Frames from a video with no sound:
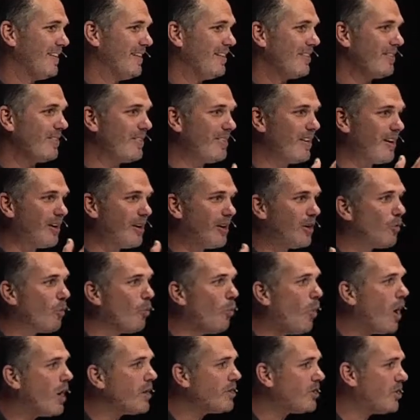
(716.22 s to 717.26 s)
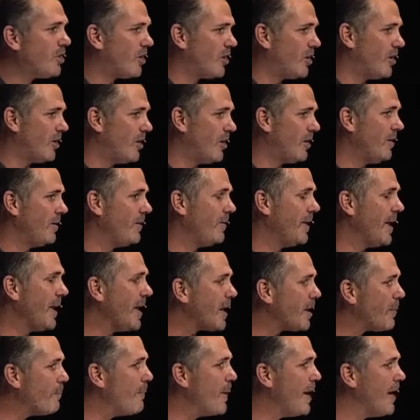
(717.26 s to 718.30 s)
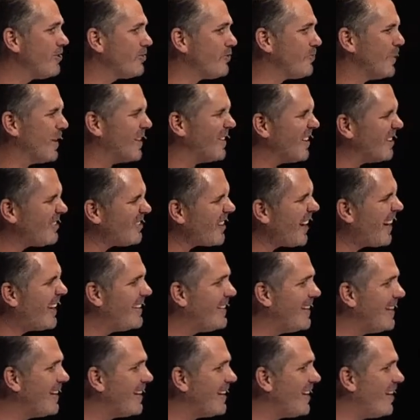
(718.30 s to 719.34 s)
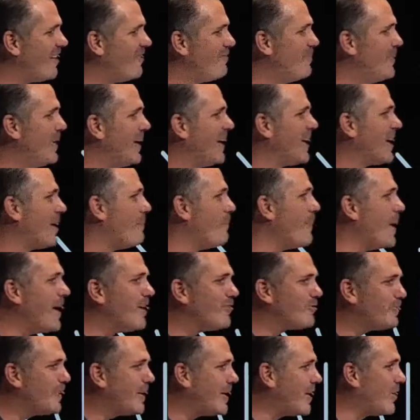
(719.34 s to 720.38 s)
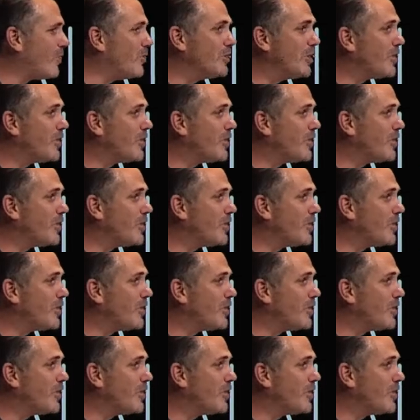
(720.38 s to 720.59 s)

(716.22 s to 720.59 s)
They're in wonder and amazement. This idea of being in amazement, it only